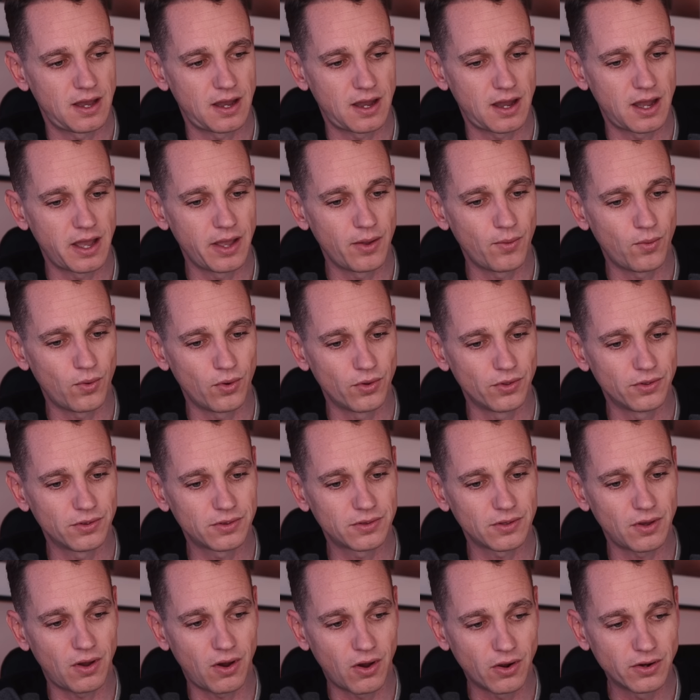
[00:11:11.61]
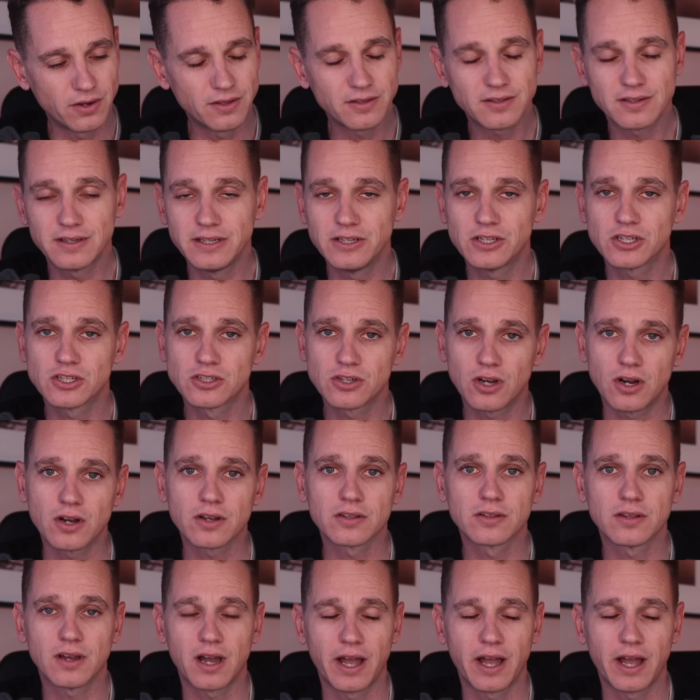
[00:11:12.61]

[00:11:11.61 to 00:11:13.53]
I was honestly shocked.